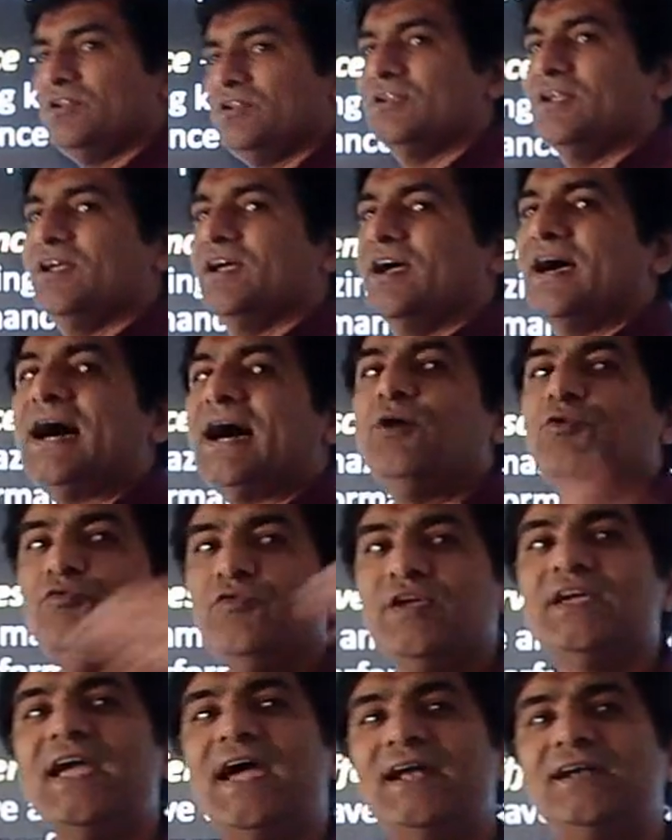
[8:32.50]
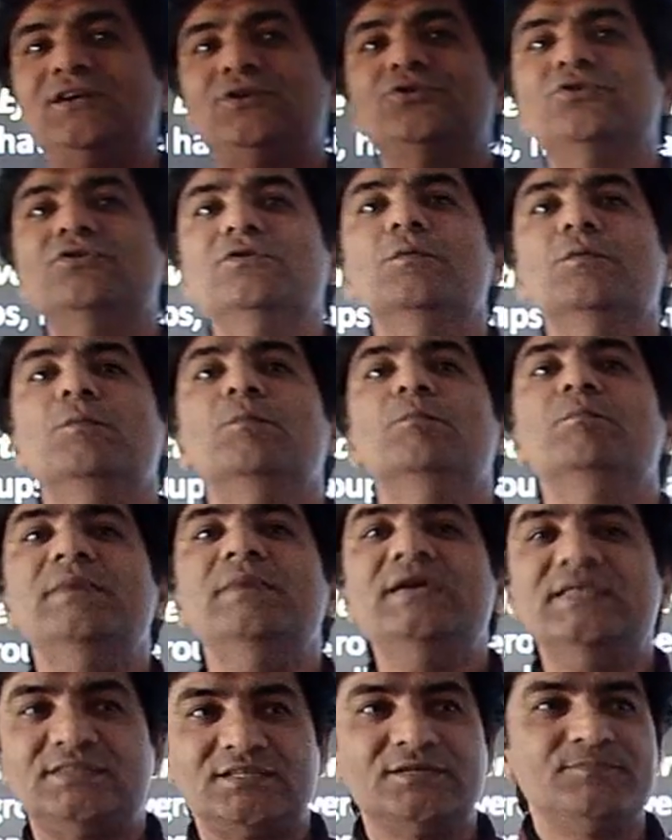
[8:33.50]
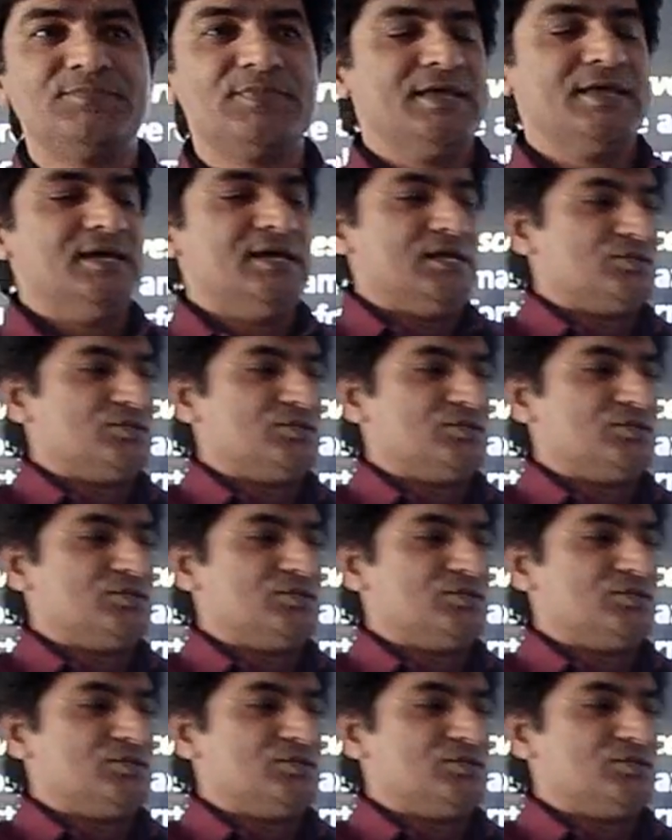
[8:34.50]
how we get to myth. So when